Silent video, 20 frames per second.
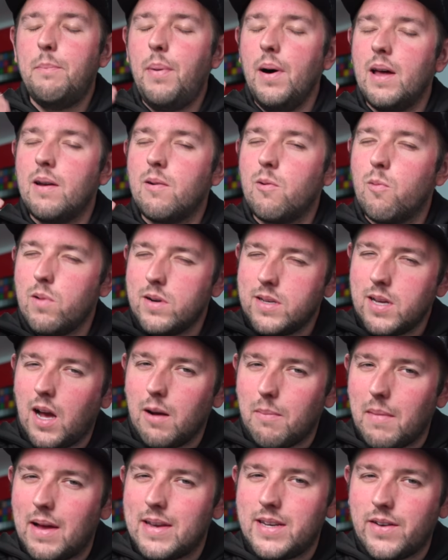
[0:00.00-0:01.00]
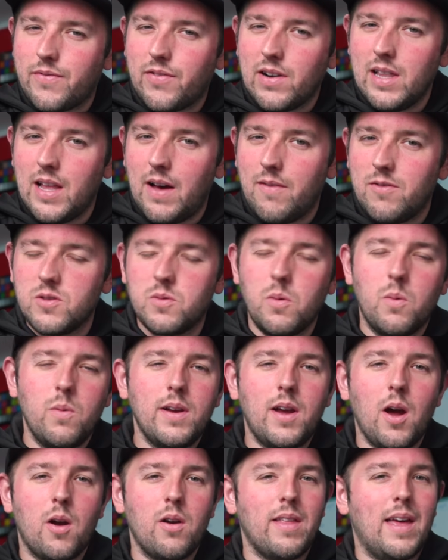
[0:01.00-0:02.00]
but we're talking about different levels when we
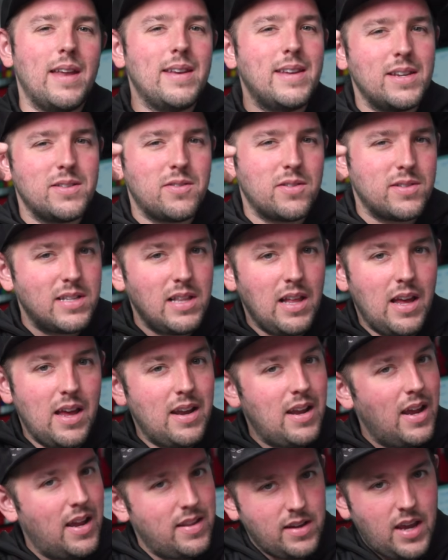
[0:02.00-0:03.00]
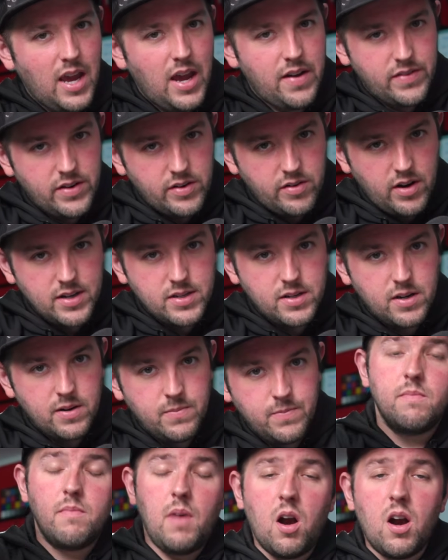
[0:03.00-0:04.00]
go to that Desert Sled and the Cafe Racer.
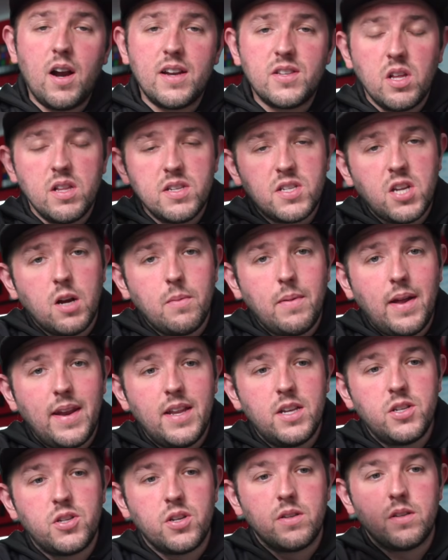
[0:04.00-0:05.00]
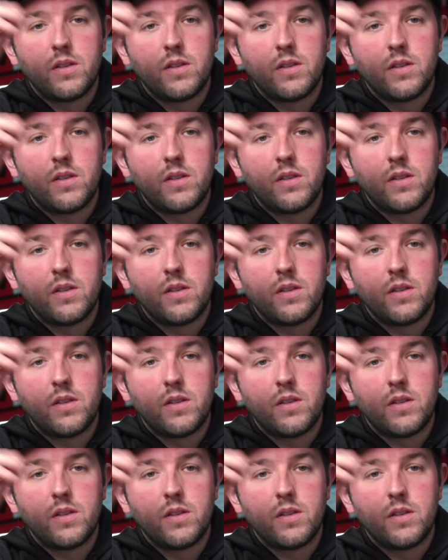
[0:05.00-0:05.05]
All right, so let's talk about engine.